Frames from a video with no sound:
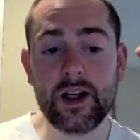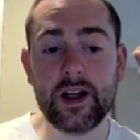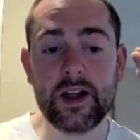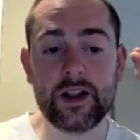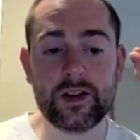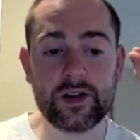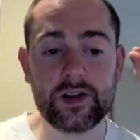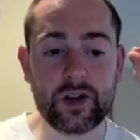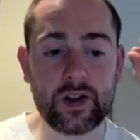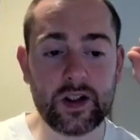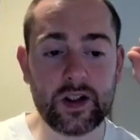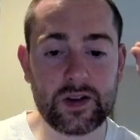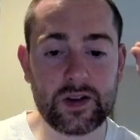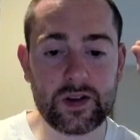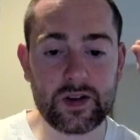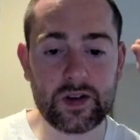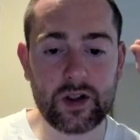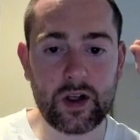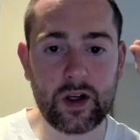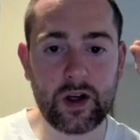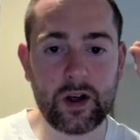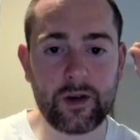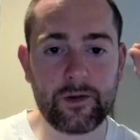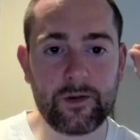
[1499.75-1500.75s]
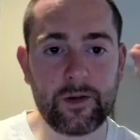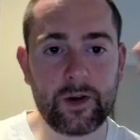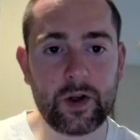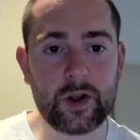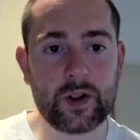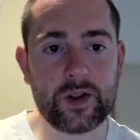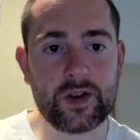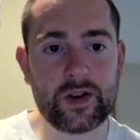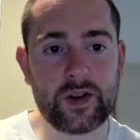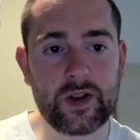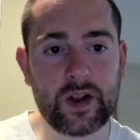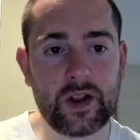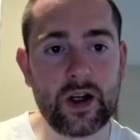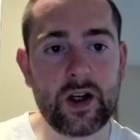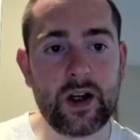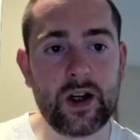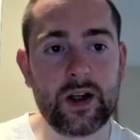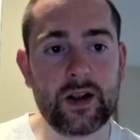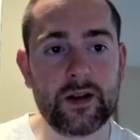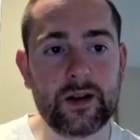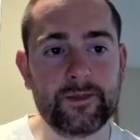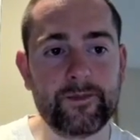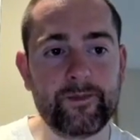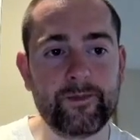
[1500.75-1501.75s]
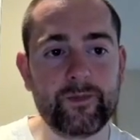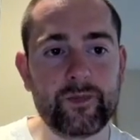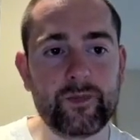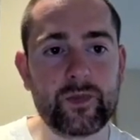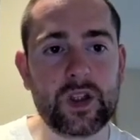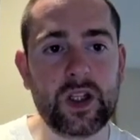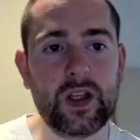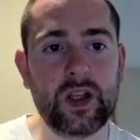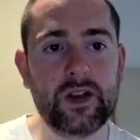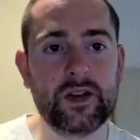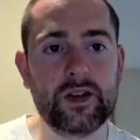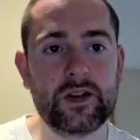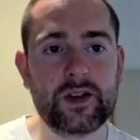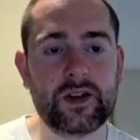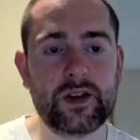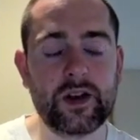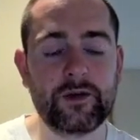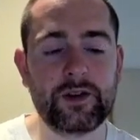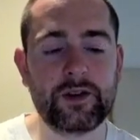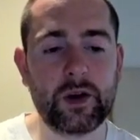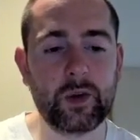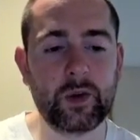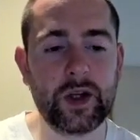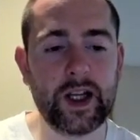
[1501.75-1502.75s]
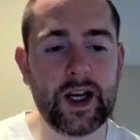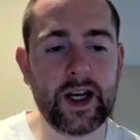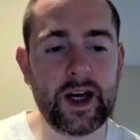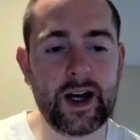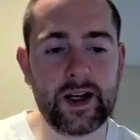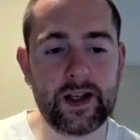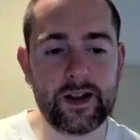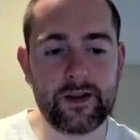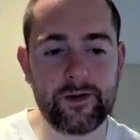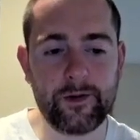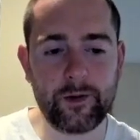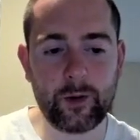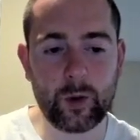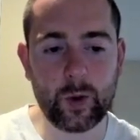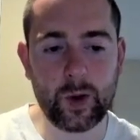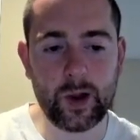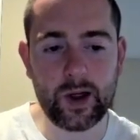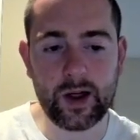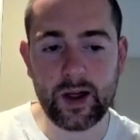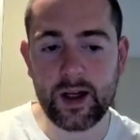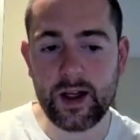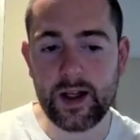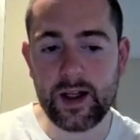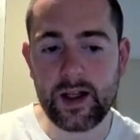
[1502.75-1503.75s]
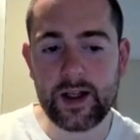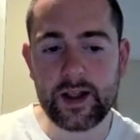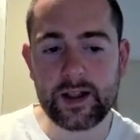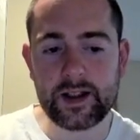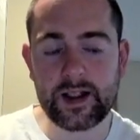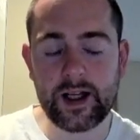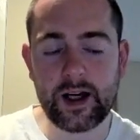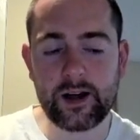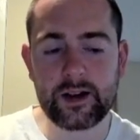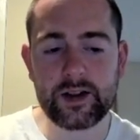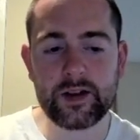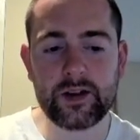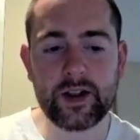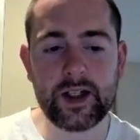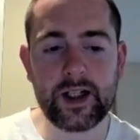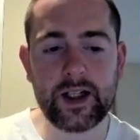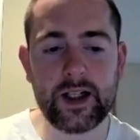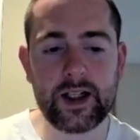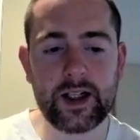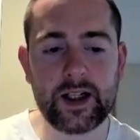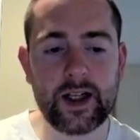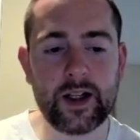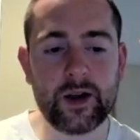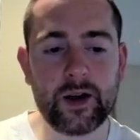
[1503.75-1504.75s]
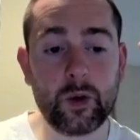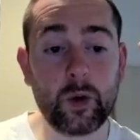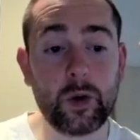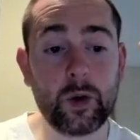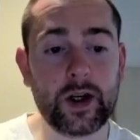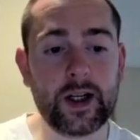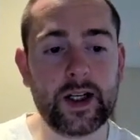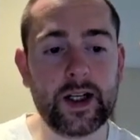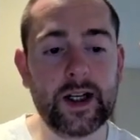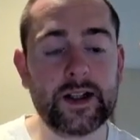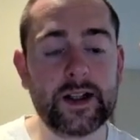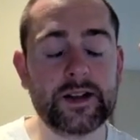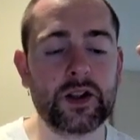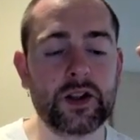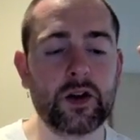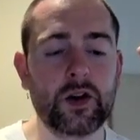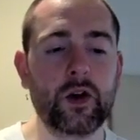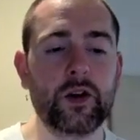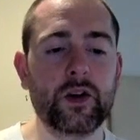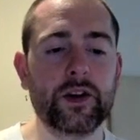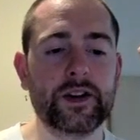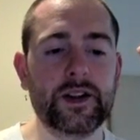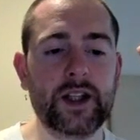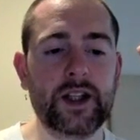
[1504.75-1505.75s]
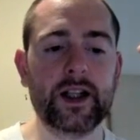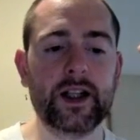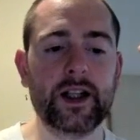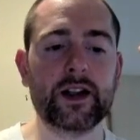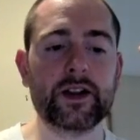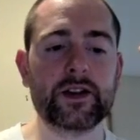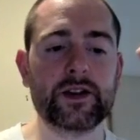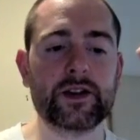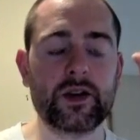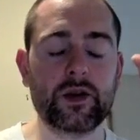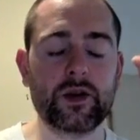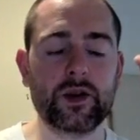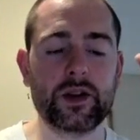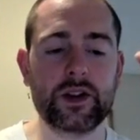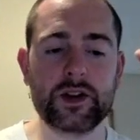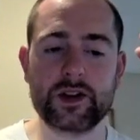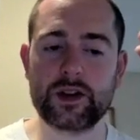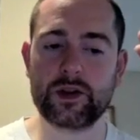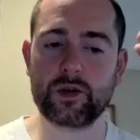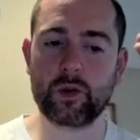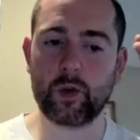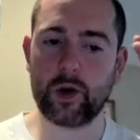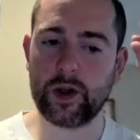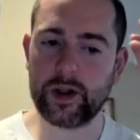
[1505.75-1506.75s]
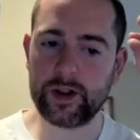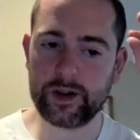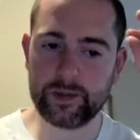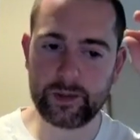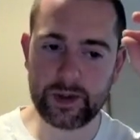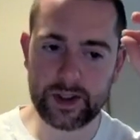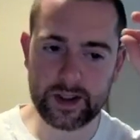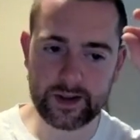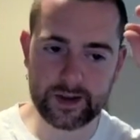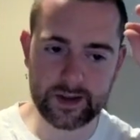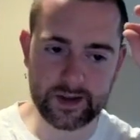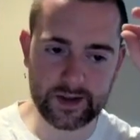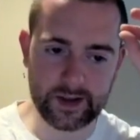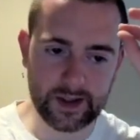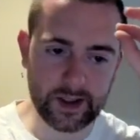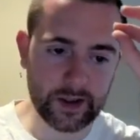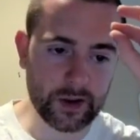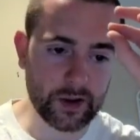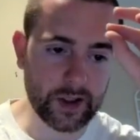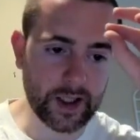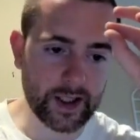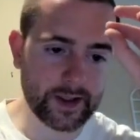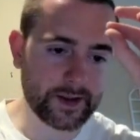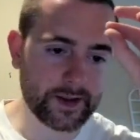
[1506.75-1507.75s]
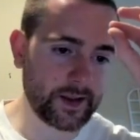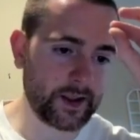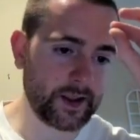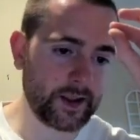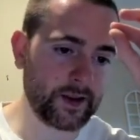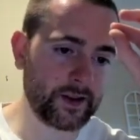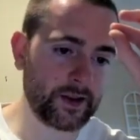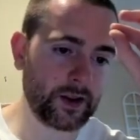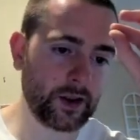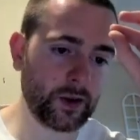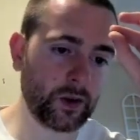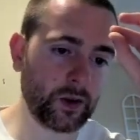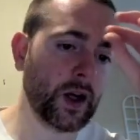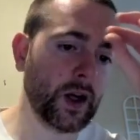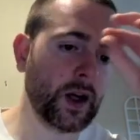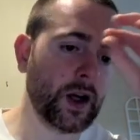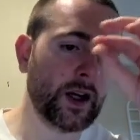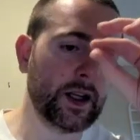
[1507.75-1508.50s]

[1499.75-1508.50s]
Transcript: So is our first stuff that we added for calculating and organizing all the data. So this is one of the pieces that you guys need to do.